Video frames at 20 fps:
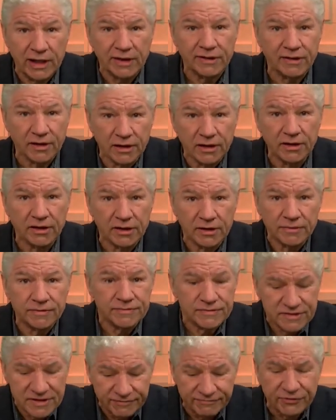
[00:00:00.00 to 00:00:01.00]
get the little
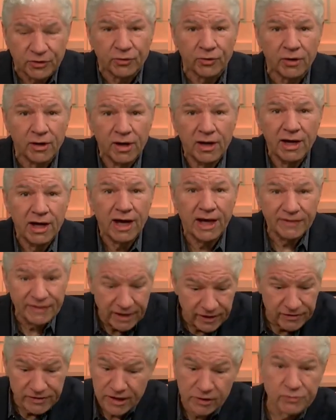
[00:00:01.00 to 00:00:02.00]
sifter, and
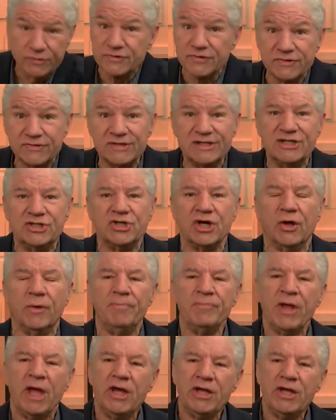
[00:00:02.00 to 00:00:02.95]
then there was a seashell.